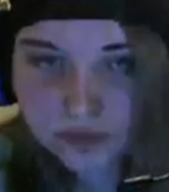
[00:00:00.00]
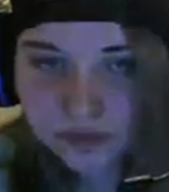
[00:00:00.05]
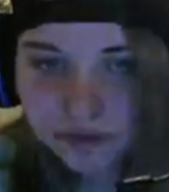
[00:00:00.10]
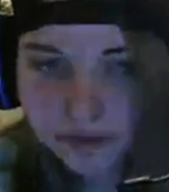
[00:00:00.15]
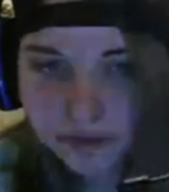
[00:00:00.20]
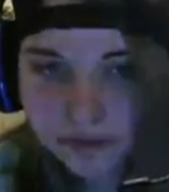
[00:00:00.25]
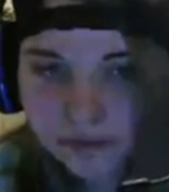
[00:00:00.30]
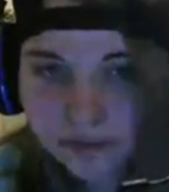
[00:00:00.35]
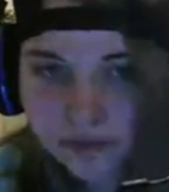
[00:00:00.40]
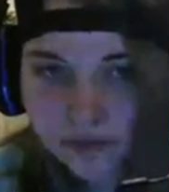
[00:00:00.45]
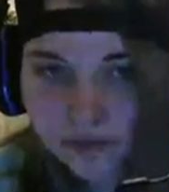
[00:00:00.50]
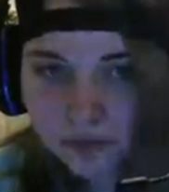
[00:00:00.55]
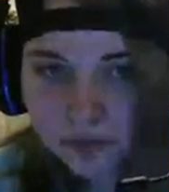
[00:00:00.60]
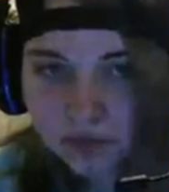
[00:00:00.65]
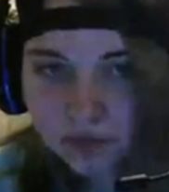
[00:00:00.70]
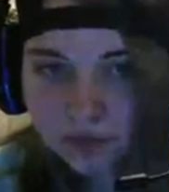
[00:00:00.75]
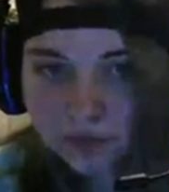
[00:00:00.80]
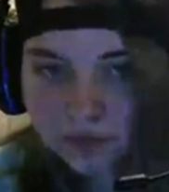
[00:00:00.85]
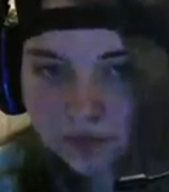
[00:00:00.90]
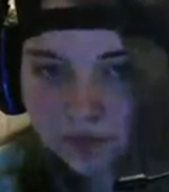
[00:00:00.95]
Hi.
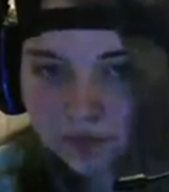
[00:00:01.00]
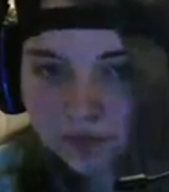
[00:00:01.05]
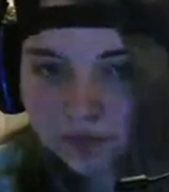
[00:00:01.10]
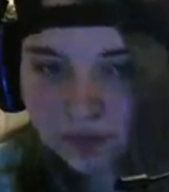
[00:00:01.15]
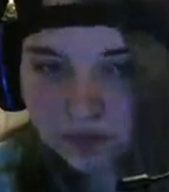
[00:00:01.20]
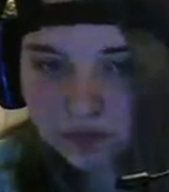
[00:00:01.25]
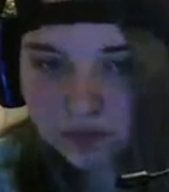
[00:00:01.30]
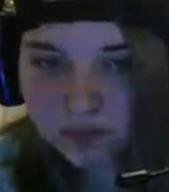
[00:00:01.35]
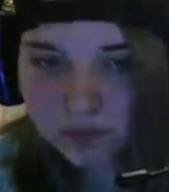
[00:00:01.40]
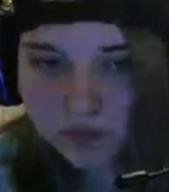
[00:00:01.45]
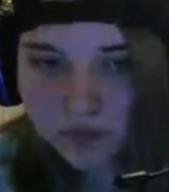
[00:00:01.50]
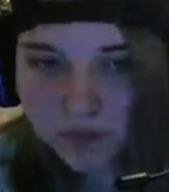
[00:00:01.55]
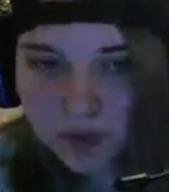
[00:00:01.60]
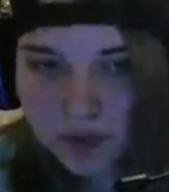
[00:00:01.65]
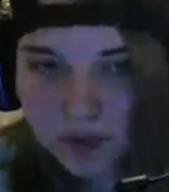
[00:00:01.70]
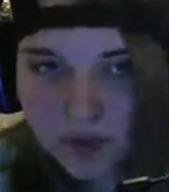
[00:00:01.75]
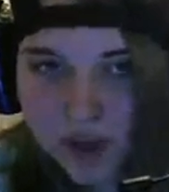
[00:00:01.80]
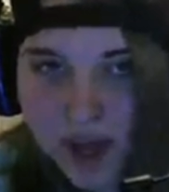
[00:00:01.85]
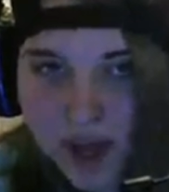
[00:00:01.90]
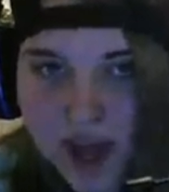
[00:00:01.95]

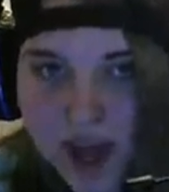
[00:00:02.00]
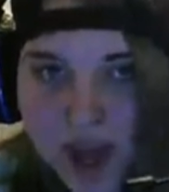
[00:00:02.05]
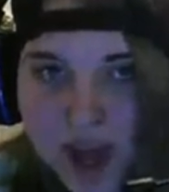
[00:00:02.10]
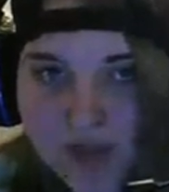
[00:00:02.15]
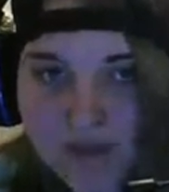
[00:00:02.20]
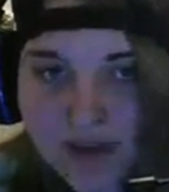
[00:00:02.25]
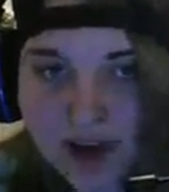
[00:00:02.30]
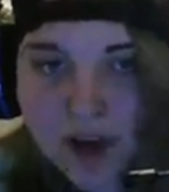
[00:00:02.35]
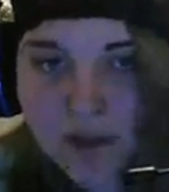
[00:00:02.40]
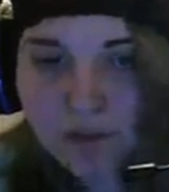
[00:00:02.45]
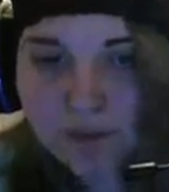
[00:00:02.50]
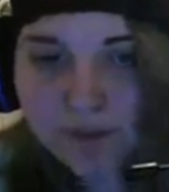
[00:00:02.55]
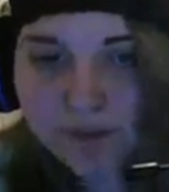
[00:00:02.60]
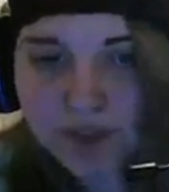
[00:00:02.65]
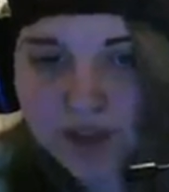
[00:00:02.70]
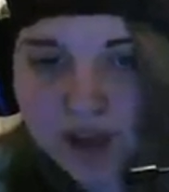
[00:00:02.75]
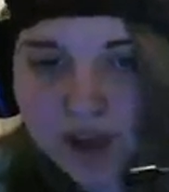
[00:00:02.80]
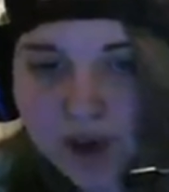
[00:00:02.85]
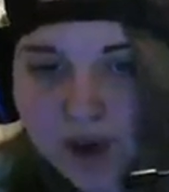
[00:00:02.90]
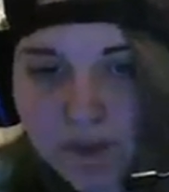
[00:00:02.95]
Hey, I found
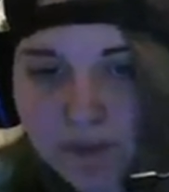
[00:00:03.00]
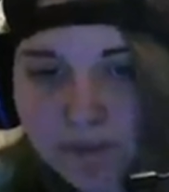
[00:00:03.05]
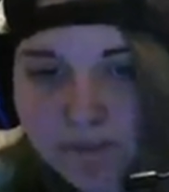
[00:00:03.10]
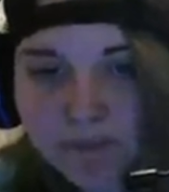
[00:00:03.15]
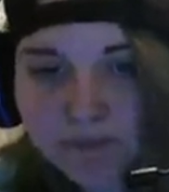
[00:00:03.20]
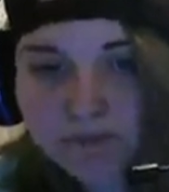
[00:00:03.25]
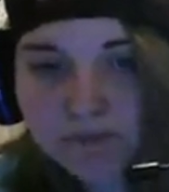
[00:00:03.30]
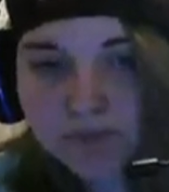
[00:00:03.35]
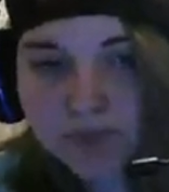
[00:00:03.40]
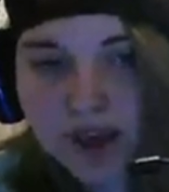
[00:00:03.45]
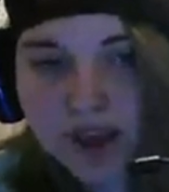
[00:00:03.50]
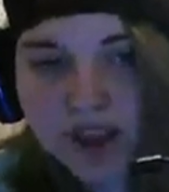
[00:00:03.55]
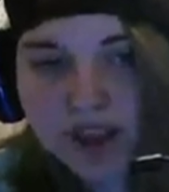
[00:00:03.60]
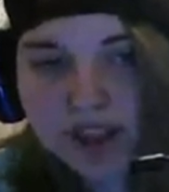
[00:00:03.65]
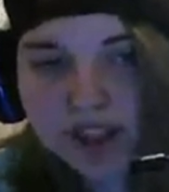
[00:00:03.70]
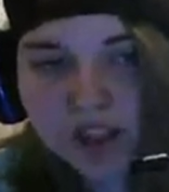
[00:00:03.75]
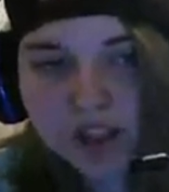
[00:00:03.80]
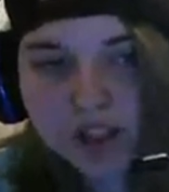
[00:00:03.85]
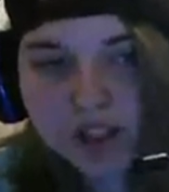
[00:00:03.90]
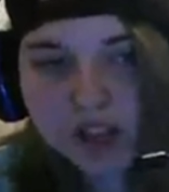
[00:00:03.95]
um my thing's
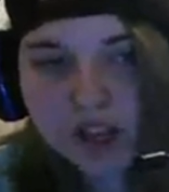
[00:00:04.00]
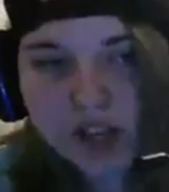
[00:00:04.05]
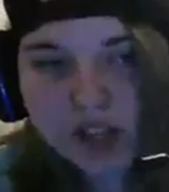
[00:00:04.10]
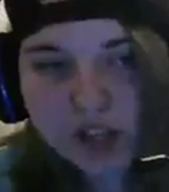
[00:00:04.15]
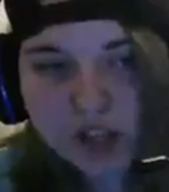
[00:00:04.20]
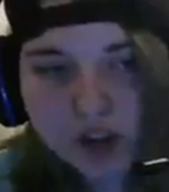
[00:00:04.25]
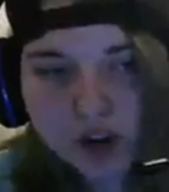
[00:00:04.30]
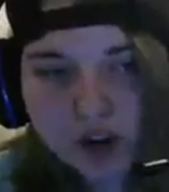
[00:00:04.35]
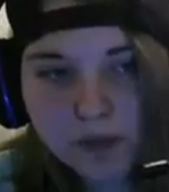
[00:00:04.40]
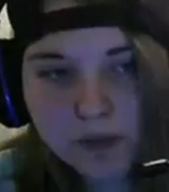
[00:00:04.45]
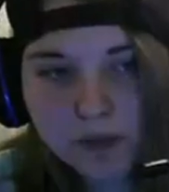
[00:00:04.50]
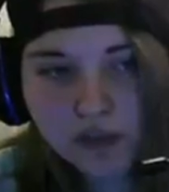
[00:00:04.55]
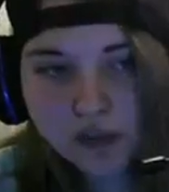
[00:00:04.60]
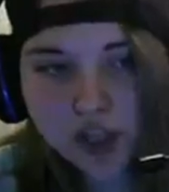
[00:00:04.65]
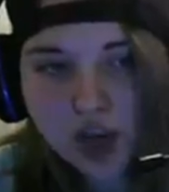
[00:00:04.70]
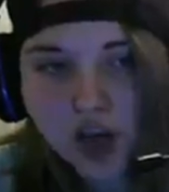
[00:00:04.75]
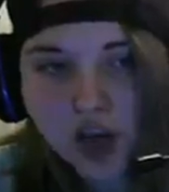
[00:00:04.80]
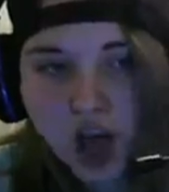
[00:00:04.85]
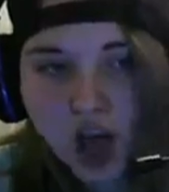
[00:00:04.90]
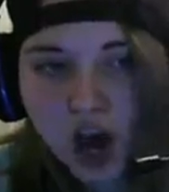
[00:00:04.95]
kind of showing up. It was
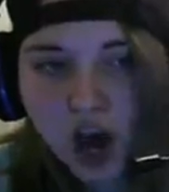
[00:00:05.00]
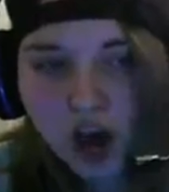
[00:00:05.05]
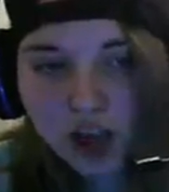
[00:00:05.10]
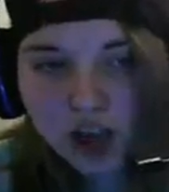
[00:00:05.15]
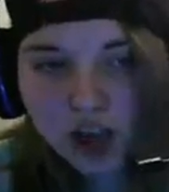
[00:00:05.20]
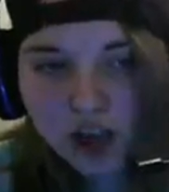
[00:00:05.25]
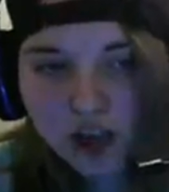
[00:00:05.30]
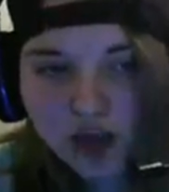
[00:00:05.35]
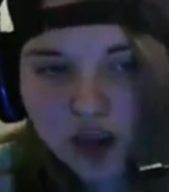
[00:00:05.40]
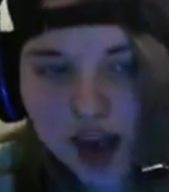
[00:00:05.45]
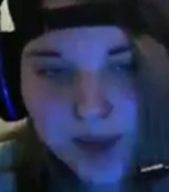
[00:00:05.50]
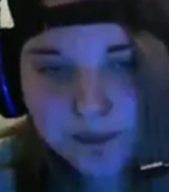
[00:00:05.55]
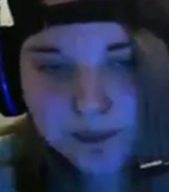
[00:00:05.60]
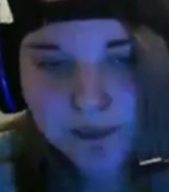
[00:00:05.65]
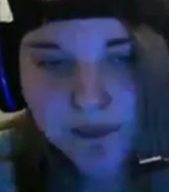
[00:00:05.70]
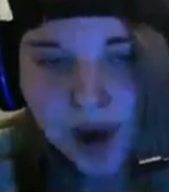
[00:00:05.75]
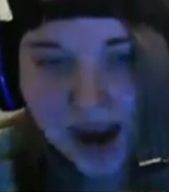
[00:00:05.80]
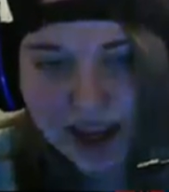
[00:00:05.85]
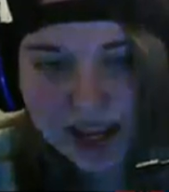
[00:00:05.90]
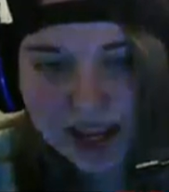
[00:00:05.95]
holy crap! Bracken,
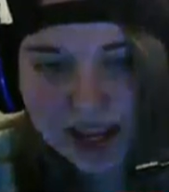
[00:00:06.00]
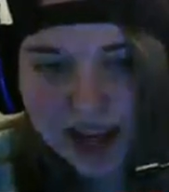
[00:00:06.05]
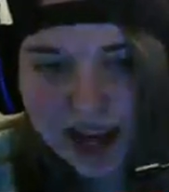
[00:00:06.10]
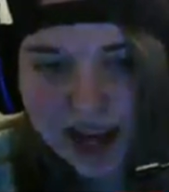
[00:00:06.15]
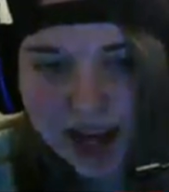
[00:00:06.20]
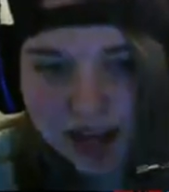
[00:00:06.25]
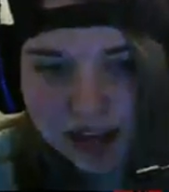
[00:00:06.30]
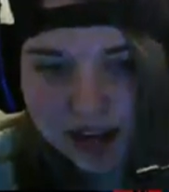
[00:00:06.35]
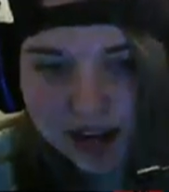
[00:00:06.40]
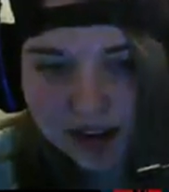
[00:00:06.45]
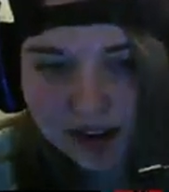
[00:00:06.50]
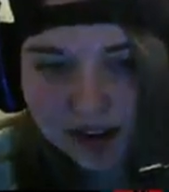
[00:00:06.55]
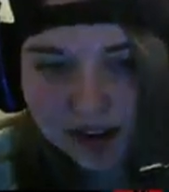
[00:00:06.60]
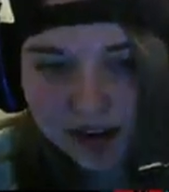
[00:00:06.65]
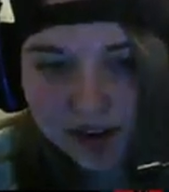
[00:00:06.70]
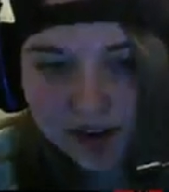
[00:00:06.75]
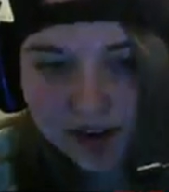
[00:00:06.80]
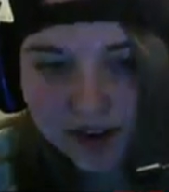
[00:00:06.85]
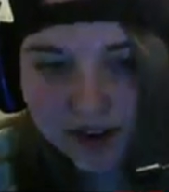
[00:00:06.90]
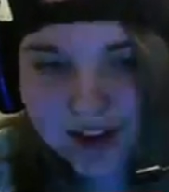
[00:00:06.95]
get out of here!
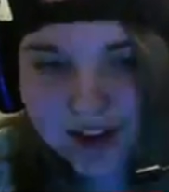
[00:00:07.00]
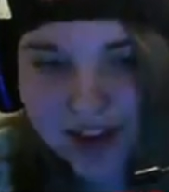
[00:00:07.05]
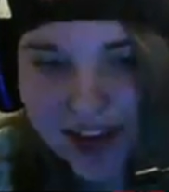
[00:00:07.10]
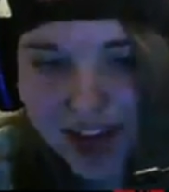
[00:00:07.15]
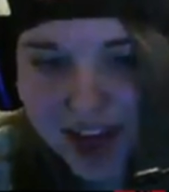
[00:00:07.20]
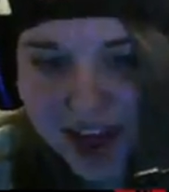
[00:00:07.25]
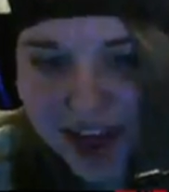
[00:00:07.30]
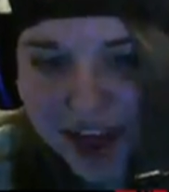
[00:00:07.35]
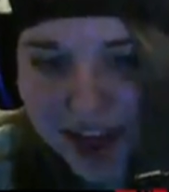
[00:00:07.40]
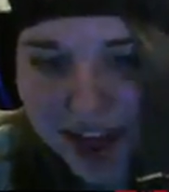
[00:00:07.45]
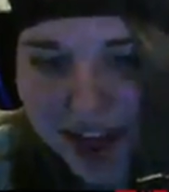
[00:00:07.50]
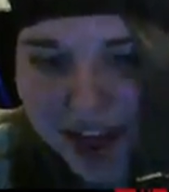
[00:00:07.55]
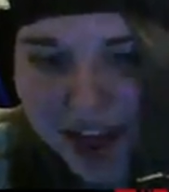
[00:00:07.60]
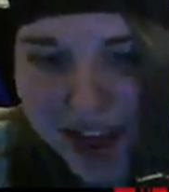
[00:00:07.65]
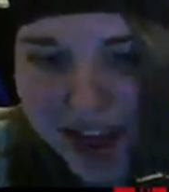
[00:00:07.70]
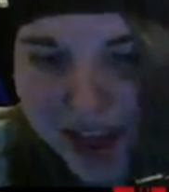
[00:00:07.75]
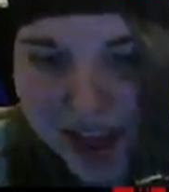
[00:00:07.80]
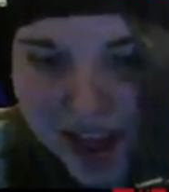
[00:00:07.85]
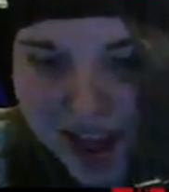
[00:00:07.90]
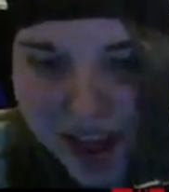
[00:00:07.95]

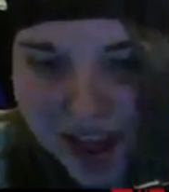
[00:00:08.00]
Ah!